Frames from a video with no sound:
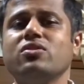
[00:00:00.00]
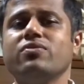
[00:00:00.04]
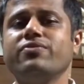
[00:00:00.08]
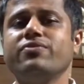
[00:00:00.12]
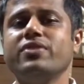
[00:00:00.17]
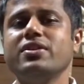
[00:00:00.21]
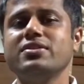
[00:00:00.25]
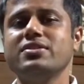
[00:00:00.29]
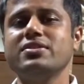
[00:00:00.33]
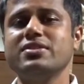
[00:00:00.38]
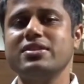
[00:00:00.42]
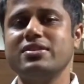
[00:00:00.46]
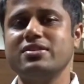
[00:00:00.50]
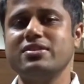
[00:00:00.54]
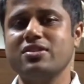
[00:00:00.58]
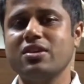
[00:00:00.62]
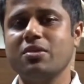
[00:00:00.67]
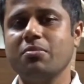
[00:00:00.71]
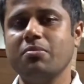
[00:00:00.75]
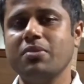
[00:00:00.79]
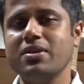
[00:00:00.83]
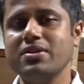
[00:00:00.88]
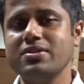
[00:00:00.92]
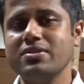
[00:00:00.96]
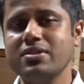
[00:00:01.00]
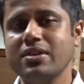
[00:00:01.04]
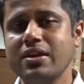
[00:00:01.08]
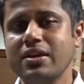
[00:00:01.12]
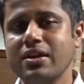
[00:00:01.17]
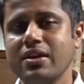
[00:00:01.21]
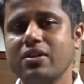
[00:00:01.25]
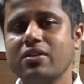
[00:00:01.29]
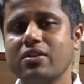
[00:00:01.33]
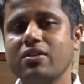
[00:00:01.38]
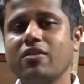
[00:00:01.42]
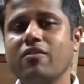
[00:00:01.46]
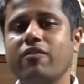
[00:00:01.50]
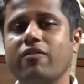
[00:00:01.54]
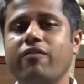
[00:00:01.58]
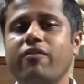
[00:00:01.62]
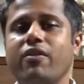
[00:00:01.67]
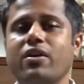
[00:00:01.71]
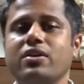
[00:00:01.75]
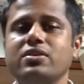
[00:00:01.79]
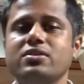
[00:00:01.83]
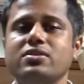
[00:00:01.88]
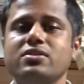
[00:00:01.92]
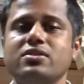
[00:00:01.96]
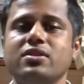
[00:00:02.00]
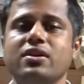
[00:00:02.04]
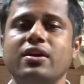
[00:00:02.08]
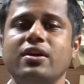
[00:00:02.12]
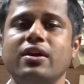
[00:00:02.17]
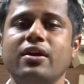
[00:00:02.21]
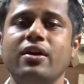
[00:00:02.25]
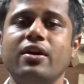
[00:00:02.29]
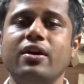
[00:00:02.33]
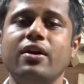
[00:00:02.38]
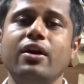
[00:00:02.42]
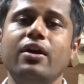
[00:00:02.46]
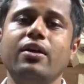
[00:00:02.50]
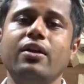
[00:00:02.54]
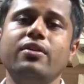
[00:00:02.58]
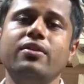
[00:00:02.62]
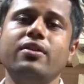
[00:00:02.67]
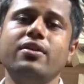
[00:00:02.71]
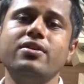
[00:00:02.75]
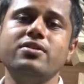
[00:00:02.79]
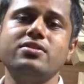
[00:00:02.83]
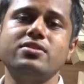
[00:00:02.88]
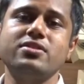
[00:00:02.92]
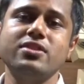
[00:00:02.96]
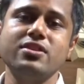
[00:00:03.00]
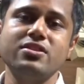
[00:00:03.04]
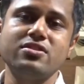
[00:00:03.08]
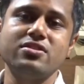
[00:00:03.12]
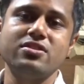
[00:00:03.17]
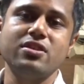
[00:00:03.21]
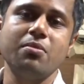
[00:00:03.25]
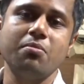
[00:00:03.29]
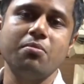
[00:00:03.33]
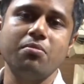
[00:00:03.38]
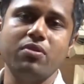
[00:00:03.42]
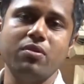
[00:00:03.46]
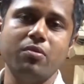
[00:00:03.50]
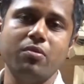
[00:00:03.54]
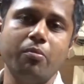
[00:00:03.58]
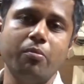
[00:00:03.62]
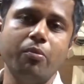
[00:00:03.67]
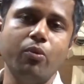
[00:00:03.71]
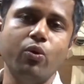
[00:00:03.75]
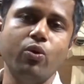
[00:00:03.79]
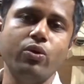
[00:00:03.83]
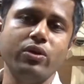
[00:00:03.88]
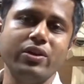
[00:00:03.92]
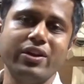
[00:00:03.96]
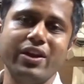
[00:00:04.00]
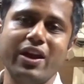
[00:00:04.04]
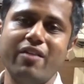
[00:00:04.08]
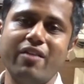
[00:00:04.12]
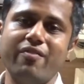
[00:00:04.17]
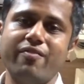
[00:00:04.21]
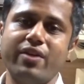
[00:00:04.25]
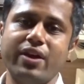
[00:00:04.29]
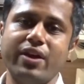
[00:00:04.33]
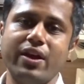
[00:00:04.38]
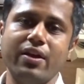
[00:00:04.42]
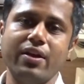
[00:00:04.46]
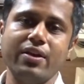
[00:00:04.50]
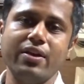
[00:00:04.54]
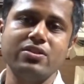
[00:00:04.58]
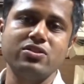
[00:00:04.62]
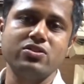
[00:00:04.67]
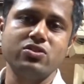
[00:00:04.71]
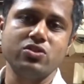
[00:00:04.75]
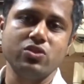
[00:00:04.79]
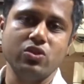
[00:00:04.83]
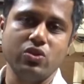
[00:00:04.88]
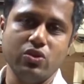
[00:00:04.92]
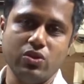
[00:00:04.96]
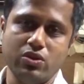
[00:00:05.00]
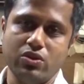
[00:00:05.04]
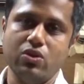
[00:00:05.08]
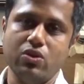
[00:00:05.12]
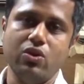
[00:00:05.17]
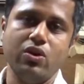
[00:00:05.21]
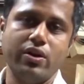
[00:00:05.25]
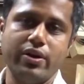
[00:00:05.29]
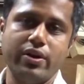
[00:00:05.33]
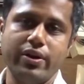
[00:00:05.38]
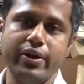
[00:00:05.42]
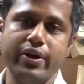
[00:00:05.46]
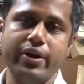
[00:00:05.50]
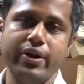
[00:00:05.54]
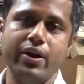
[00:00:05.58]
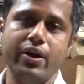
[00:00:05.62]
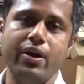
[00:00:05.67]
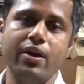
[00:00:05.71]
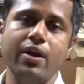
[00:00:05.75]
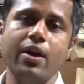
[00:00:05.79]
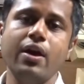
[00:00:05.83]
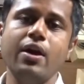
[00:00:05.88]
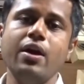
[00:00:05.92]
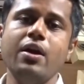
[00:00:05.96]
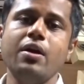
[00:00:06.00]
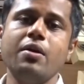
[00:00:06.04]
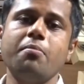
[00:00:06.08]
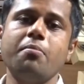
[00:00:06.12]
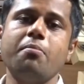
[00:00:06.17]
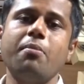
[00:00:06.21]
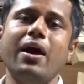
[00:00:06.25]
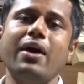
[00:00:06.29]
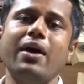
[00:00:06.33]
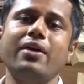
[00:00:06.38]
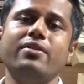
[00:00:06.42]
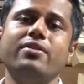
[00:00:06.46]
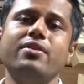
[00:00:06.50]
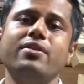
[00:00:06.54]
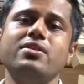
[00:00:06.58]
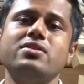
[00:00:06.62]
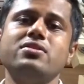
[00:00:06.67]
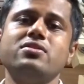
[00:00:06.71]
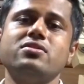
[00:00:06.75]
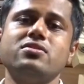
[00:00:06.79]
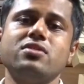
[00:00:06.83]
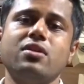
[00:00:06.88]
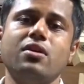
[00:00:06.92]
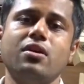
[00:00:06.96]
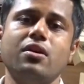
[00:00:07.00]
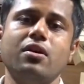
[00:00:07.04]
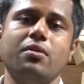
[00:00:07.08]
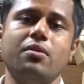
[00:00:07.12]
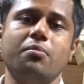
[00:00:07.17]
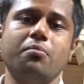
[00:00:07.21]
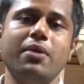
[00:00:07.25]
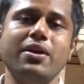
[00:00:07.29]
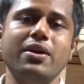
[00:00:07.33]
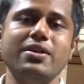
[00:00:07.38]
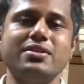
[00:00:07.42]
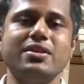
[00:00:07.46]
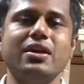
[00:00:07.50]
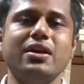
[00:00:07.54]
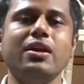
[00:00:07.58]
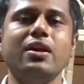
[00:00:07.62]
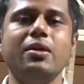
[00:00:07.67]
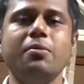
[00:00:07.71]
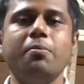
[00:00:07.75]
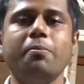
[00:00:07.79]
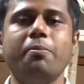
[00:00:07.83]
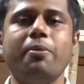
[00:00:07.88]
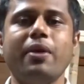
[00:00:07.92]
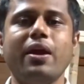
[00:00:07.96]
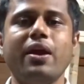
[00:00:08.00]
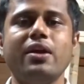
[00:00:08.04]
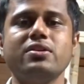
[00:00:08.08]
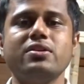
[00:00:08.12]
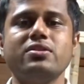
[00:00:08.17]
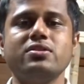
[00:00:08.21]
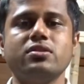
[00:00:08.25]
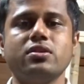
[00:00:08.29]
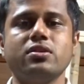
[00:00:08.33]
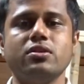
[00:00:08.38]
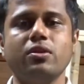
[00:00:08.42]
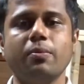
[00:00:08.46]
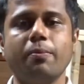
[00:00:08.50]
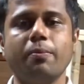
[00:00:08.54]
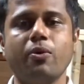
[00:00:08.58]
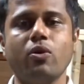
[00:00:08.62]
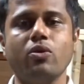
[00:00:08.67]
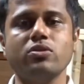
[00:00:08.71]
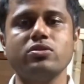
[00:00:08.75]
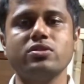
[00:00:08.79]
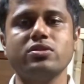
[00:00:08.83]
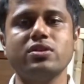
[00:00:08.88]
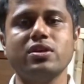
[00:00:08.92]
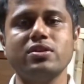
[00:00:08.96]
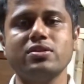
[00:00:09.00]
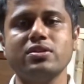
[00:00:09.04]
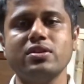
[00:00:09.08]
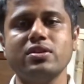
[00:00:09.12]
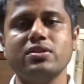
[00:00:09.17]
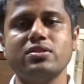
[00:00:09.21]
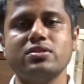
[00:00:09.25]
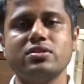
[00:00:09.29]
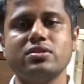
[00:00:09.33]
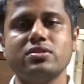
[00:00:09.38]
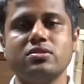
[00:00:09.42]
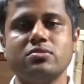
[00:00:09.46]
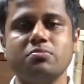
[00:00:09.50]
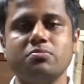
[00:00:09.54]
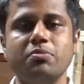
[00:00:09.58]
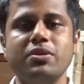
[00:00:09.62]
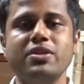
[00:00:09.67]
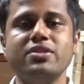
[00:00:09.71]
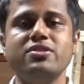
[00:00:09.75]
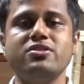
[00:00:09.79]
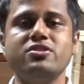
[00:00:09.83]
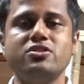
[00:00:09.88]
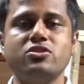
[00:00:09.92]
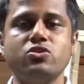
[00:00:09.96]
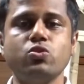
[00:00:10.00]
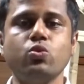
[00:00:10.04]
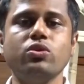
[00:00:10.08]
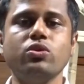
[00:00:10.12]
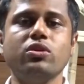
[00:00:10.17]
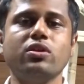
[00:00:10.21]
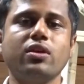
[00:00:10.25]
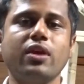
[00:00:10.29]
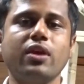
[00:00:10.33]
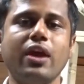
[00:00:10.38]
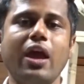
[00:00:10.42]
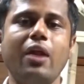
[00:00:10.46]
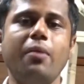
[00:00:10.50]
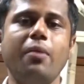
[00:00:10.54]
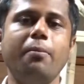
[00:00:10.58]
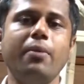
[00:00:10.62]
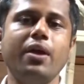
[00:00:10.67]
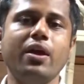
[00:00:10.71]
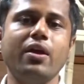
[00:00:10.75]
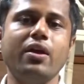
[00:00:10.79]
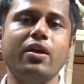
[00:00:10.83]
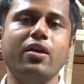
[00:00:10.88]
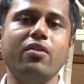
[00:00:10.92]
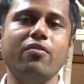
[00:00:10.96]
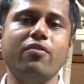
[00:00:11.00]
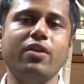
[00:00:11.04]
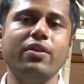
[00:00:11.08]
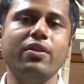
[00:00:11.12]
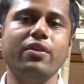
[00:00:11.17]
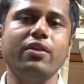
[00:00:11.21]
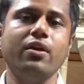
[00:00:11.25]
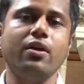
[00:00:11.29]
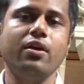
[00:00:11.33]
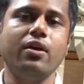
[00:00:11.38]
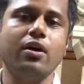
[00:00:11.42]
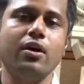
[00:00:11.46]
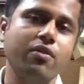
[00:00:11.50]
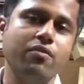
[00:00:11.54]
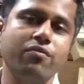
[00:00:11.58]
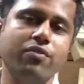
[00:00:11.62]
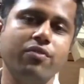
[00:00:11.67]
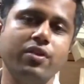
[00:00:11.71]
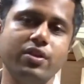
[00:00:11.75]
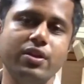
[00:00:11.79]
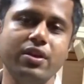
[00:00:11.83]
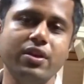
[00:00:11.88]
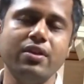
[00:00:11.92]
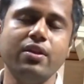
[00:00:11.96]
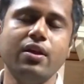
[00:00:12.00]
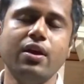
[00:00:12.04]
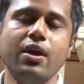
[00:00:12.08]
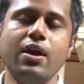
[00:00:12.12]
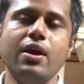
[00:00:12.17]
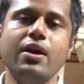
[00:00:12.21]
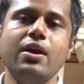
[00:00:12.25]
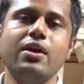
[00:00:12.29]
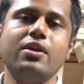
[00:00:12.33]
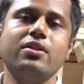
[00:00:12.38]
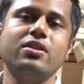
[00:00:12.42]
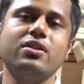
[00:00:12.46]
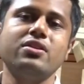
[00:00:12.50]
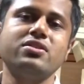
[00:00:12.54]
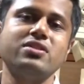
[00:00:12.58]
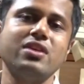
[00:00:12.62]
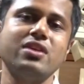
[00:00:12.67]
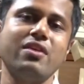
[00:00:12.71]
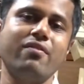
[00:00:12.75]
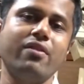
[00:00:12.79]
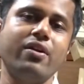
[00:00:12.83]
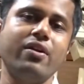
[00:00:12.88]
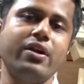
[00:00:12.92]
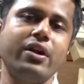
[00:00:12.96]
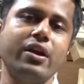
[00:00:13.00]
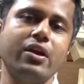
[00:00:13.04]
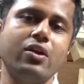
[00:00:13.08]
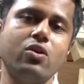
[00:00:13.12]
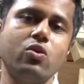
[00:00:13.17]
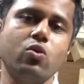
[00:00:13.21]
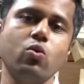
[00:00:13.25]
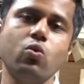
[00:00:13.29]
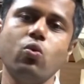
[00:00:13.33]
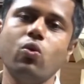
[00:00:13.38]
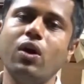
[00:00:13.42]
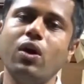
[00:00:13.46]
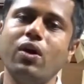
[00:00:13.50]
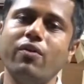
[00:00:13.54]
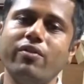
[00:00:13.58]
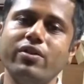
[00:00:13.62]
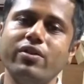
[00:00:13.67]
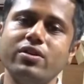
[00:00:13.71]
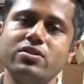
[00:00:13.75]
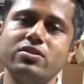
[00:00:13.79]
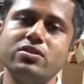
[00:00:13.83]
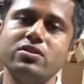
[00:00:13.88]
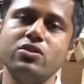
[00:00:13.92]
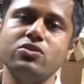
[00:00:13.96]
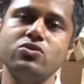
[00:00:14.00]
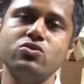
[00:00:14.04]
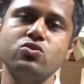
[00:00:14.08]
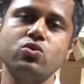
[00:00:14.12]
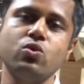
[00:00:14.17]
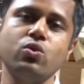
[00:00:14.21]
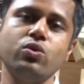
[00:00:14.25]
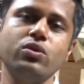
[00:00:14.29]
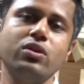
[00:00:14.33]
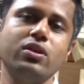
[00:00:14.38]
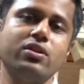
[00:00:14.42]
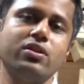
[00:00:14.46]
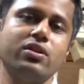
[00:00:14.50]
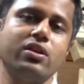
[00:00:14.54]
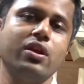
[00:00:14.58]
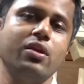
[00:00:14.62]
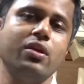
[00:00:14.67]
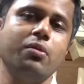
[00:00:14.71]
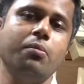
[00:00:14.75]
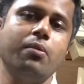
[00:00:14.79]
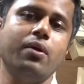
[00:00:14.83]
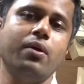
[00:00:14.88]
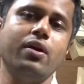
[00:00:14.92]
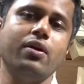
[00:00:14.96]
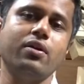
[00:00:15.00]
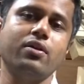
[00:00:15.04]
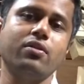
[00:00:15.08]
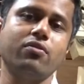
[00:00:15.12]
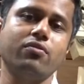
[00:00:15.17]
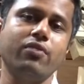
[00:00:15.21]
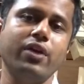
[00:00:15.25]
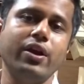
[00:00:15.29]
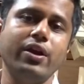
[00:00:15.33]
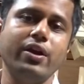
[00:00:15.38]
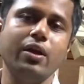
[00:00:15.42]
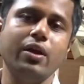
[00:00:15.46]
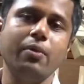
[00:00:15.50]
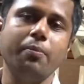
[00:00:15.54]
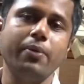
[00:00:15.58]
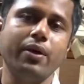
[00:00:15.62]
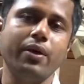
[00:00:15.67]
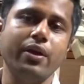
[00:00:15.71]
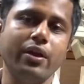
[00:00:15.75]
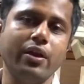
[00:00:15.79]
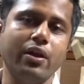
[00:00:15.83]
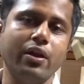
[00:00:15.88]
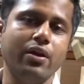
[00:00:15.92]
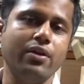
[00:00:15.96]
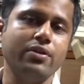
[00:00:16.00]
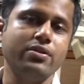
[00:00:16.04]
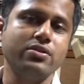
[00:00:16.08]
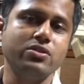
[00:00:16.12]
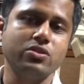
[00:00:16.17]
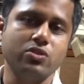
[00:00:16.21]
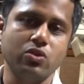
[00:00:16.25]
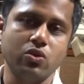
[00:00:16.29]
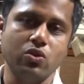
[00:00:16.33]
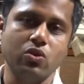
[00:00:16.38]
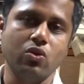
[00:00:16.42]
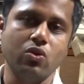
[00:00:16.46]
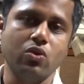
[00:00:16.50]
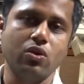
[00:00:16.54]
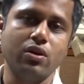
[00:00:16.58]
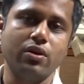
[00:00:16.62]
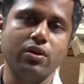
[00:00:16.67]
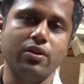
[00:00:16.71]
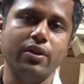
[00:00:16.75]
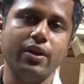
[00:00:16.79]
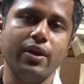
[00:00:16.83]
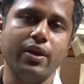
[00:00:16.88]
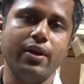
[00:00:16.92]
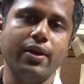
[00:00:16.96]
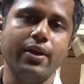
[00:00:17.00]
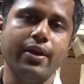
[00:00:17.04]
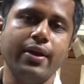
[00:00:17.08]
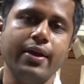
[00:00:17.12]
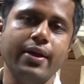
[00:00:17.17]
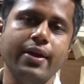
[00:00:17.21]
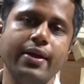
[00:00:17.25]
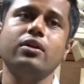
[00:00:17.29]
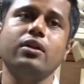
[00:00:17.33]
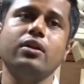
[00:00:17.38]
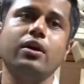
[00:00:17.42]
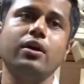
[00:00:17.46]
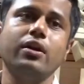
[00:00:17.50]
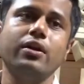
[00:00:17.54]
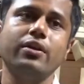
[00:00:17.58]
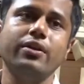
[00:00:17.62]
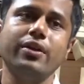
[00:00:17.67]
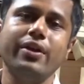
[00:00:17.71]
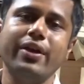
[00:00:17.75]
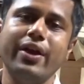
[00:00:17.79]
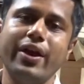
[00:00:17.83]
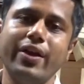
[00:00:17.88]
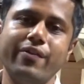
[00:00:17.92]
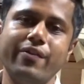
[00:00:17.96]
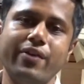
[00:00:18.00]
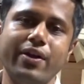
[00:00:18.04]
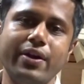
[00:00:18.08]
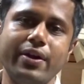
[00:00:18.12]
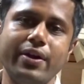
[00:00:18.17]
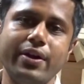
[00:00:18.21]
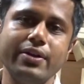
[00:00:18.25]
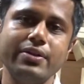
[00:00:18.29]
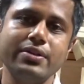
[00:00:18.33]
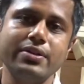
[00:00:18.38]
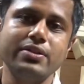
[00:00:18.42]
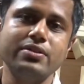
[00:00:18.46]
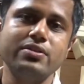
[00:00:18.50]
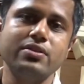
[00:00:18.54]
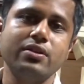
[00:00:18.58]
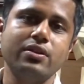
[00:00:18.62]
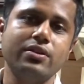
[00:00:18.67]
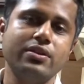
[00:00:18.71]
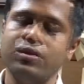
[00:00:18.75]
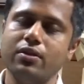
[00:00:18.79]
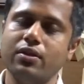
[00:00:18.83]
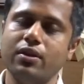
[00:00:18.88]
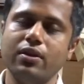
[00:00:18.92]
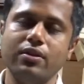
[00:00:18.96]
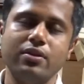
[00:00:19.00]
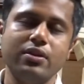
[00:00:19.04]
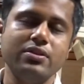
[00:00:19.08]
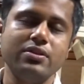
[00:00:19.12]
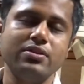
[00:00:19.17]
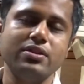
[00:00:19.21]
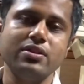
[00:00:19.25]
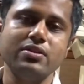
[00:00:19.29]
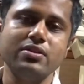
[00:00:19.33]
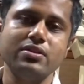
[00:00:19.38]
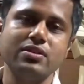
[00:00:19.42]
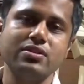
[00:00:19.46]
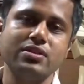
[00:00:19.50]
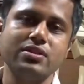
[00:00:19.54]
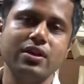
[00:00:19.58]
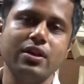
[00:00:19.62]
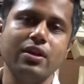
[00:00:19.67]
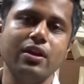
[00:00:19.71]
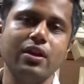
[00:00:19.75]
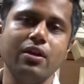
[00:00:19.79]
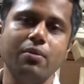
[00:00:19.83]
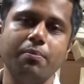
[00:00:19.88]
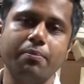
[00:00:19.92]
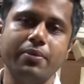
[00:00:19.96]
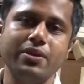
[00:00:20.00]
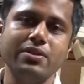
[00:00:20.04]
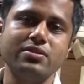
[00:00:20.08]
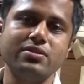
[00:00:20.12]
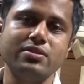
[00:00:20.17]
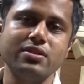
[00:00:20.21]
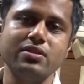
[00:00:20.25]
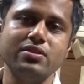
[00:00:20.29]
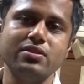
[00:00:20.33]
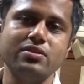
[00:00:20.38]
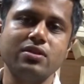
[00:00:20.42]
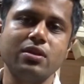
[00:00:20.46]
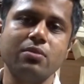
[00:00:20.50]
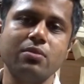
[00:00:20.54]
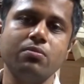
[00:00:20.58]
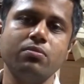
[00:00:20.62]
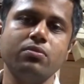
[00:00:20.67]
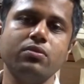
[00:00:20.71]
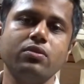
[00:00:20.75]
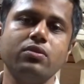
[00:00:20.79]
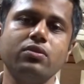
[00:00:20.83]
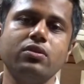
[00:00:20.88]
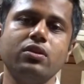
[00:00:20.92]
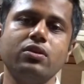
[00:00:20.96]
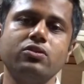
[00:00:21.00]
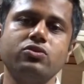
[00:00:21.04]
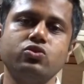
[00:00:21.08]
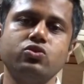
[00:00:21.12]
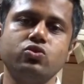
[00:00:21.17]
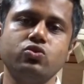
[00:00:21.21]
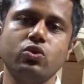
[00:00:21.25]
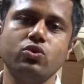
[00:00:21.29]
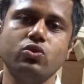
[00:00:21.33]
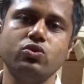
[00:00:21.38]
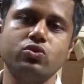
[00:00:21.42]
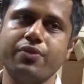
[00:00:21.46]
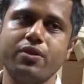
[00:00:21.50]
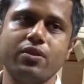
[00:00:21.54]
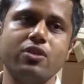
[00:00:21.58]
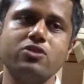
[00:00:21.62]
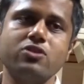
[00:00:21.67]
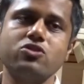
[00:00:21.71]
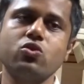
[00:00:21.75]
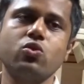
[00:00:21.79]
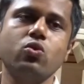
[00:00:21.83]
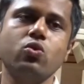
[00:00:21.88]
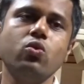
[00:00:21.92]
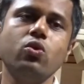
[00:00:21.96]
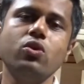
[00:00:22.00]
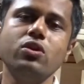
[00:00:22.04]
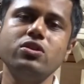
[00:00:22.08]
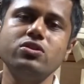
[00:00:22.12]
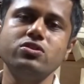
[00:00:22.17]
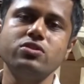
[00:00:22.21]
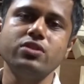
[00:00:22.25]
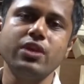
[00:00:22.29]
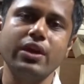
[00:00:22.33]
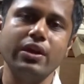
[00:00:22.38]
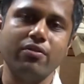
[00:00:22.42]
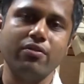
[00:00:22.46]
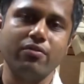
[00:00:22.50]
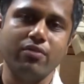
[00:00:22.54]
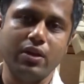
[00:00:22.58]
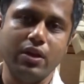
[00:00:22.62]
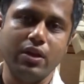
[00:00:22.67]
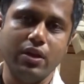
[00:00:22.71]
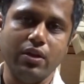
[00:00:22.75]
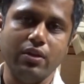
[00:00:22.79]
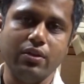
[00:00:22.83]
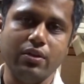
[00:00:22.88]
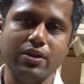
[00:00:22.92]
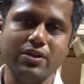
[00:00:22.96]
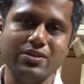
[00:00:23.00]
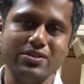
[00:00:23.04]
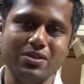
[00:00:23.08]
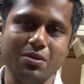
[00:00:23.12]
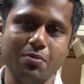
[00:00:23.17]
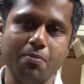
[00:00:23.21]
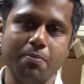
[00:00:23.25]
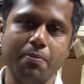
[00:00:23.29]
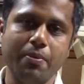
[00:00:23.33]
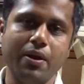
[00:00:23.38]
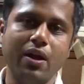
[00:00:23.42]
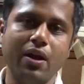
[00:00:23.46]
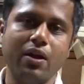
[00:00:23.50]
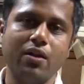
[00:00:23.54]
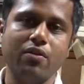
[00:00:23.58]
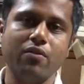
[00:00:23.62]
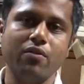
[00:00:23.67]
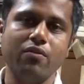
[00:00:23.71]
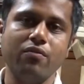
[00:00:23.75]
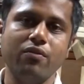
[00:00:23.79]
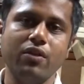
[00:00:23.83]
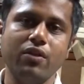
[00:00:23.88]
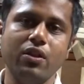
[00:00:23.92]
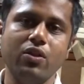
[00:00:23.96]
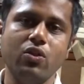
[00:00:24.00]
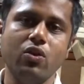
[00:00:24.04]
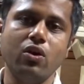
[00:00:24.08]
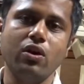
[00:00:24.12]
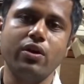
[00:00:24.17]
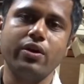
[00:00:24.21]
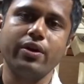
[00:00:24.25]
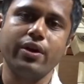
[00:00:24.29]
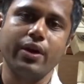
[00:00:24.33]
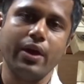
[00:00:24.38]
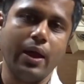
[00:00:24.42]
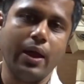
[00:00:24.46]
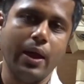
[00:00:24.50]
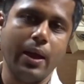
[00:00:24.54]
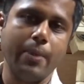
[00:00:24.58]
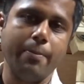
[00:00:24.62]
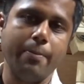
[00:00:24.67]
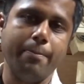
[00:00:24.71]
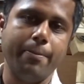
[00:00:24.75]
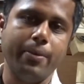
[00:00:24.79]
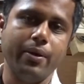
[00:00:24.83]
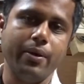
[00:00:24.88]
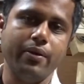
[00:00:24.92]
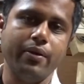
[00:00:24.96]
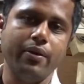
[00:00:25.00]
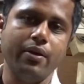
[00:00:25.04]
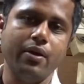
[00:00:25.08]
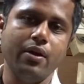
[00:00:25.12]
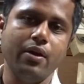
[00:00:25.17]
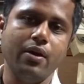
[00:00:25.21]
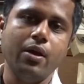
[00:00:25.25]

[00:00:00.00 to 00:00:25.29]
of this system is the first, in this system bone grafting is not needed. By these basal implants, the prosthesis means tooth can be given within the 72 hours. So the 3-month waiting period is not there. Another advantage is this is a single piece system. So the screw loosening in this implant will not happen.